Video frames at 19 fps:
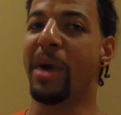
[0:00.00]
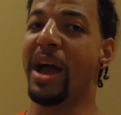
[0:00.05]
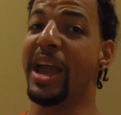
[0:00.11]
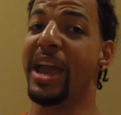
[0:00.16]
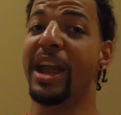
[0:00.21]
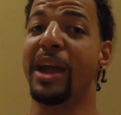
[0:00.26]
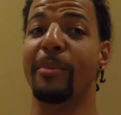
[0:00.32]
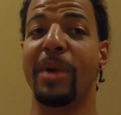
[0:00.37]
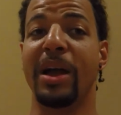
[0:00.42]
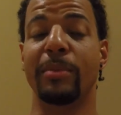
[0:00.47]
my
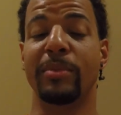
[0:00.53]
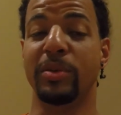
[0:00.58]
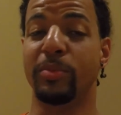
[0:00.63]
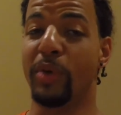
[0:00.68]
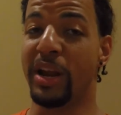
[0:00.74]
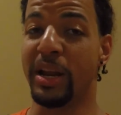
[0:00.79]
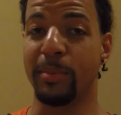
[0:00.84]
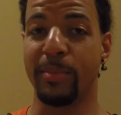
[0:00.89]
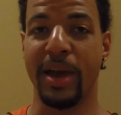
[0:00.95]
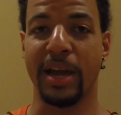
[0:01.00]
hair might be
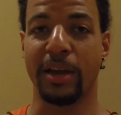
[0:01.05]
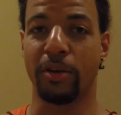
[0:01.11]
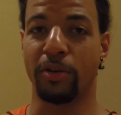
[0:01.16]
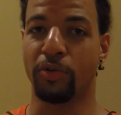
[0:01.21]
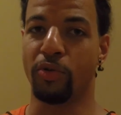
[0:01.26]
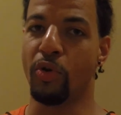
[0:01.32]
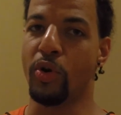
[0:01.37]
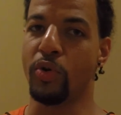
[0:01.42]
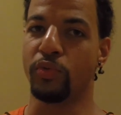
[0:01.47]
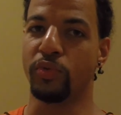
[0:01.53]
braided back in
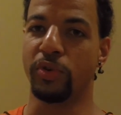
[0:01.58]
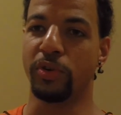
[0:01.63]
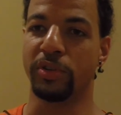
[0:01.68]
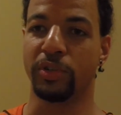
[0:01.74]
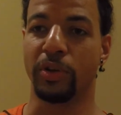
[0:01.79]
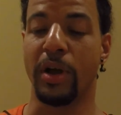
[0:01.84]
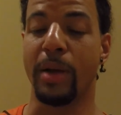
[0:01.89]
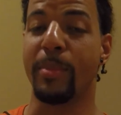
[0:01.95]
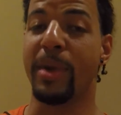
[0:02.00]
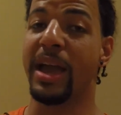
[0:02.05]
cornrows,
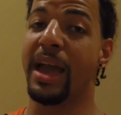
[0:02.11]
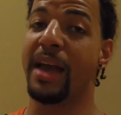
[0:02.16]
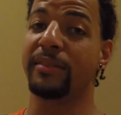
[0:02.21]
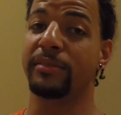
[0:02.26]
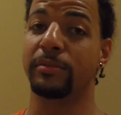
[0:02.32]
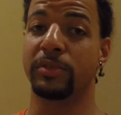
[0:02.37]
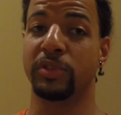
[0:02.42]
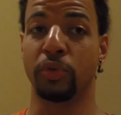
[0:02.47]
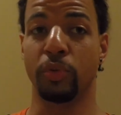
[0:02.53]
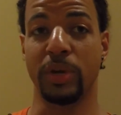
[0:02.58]
or I might have
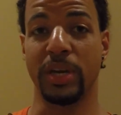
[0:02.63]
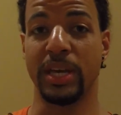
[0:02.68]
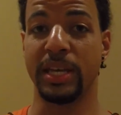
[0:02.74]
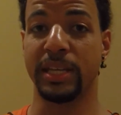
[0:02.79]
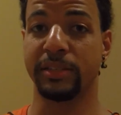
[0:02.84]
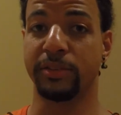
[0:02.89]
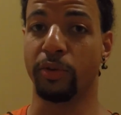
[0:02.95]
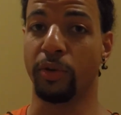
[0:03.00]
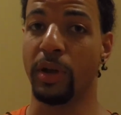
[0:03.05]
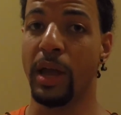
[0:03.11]
some
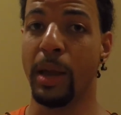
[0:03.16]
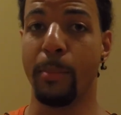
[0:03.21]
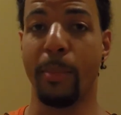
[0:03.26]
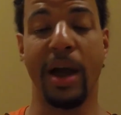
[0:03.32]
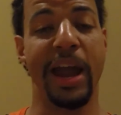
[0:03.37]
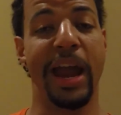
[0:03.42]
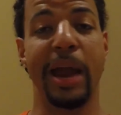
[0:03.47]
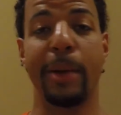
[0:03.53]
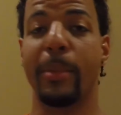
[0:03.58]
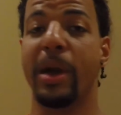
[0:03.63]
twists, or
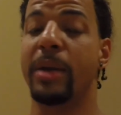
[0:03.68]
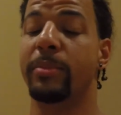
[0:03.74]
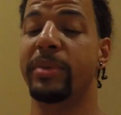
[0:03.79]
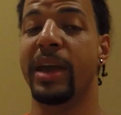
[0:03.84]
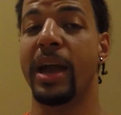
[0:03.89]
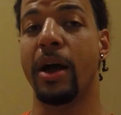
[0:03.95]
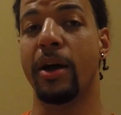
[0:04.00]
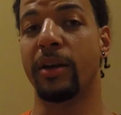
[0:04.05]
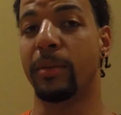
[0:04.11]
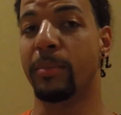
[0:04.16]
my hair might
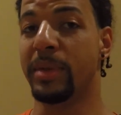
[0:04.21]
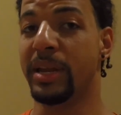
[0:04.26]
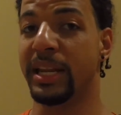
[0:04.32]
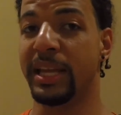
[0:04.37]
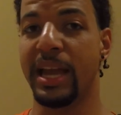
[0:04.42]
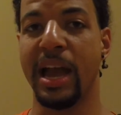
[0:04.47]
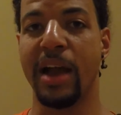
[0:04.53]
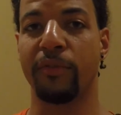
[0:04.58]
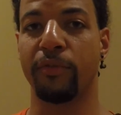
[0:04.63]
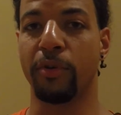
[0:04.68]
be out in a
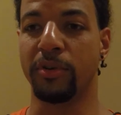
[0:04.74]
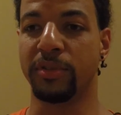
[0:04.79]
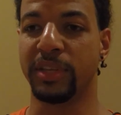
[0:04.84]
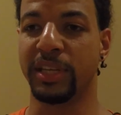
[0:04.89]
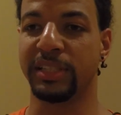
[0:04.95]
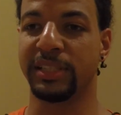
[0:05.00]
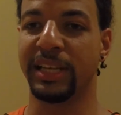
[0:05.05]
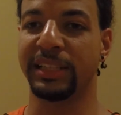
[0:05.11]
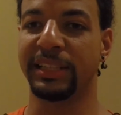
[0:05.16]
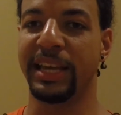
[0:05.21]
mini afro and
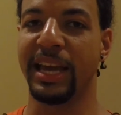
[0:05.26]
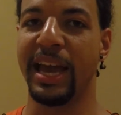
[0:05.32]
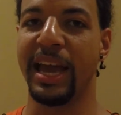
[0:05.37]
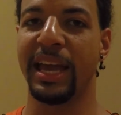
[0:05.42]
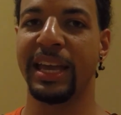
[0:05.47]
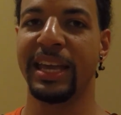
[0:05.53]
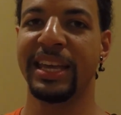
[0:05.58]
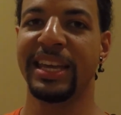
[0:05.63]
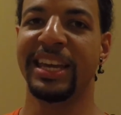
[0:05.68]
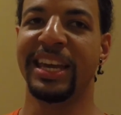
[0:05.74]
things like
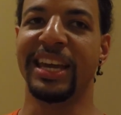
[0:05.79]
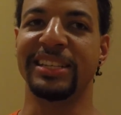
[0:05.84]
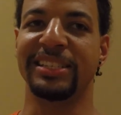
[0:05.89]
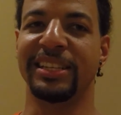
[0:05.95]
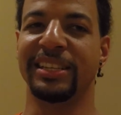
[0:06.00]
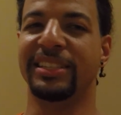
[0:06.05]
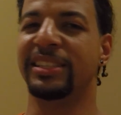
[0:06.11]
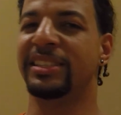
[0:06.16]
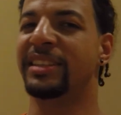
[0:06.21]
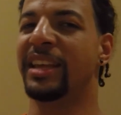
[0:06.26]
that. And
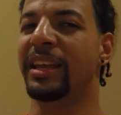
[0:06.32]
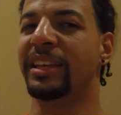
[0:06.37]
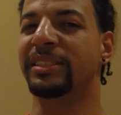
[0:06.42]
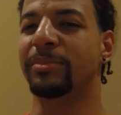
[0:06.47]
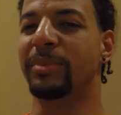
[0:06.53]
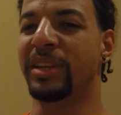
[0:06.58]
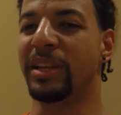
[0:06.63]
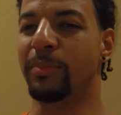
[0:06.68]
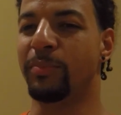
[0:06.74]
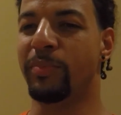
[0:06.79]
she just takes
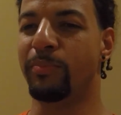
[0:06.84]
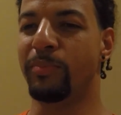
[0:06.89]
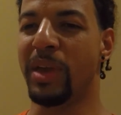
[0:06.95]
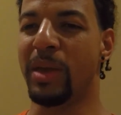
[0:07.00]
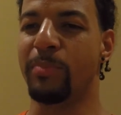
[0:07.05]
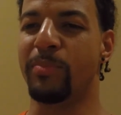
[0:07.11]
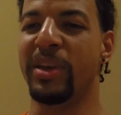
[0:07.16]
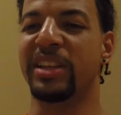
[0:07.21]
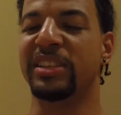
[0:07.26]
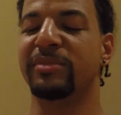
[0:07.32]
me
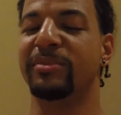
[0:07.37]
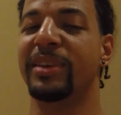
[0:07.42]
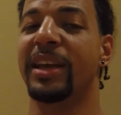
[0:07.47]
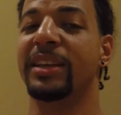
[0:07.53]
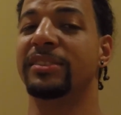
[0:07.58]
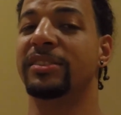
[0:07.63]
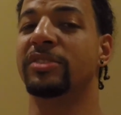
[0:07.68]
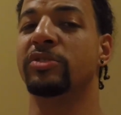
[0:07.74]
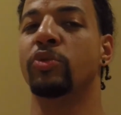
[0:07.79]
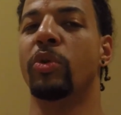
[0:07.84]
and pins me
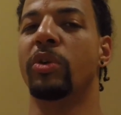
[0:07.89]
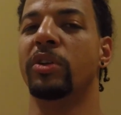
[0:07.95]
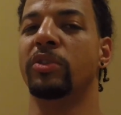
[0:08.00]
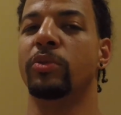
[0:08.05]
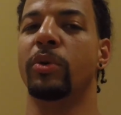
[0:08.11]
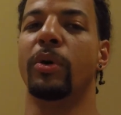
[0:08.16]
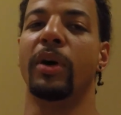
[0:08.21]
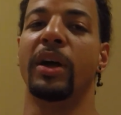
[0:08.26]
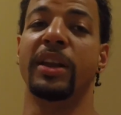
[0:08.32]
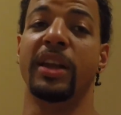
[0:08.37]
as this quote
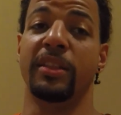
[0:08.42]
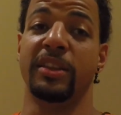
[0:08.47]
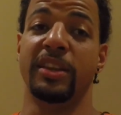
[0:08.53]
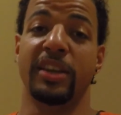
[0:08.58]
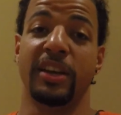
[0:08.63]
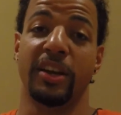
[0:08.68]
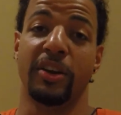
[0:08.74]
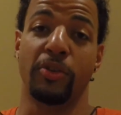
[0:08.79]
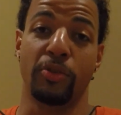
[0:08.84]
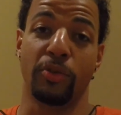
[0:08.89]
unquote another
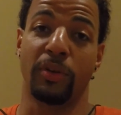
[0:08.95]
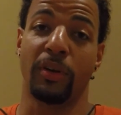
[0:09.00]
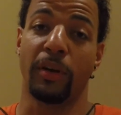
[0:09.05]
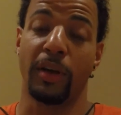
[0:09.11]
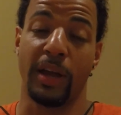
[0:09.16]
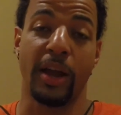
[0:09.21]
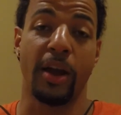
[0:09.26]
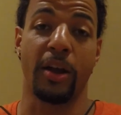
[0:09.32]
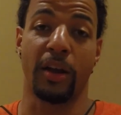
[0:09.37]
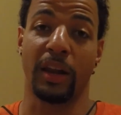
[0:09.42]

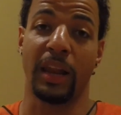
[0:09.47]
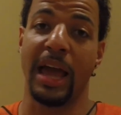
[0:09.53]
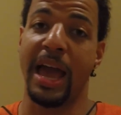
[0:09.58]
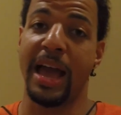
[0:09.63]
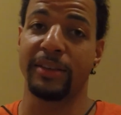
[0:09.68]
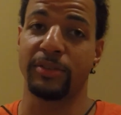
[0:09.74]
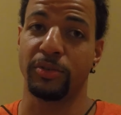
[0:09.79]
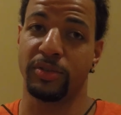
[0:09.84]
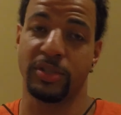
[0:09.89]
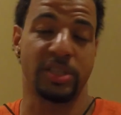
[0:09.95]
nigga in her
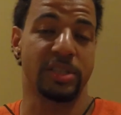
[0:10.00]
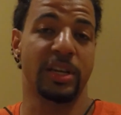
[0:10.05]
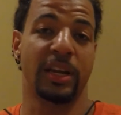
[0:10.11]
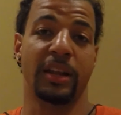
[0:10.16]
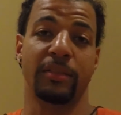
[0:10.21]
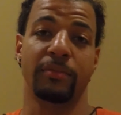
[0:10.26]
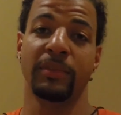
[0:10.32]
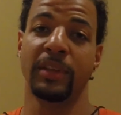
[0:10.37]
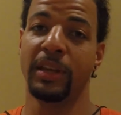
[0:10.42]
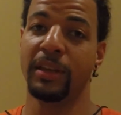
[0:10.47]
class who's just
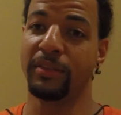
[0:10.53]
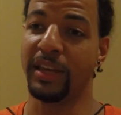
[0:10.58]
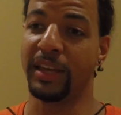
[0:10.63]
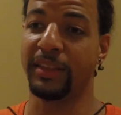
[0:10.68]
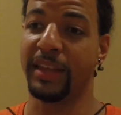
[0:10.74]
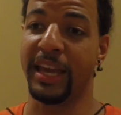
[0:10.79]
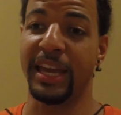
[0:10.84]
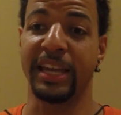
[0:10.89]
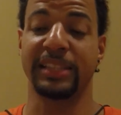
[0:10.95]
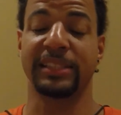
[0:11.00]
gonna think
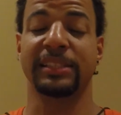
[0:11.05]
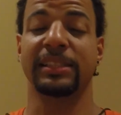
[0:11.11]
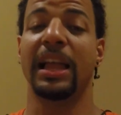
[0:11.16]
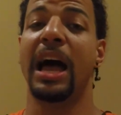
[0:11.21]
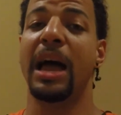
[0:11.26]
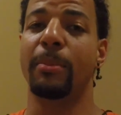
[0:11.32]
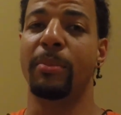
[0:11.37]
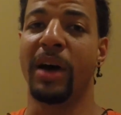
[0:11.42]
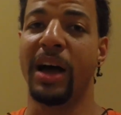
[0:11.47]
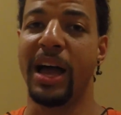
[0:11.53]
that he can
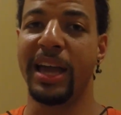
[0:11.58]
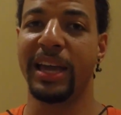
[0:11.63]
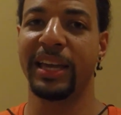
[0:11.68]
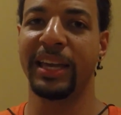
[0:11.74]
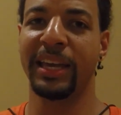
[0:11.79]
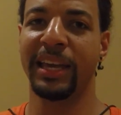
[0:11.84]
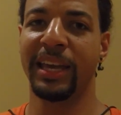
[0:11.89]
slide by.